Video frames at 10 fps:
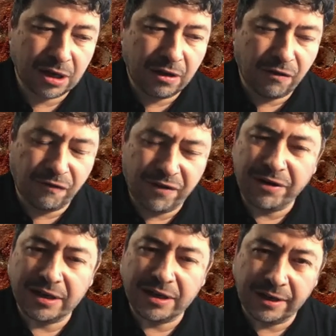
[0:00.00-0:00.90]
very
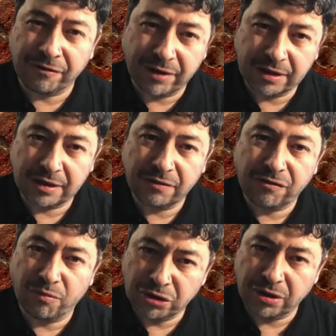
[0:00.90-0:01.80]
different
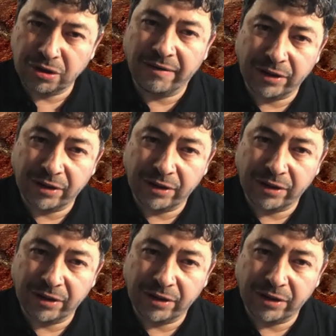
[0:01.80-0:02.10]
from what you have at the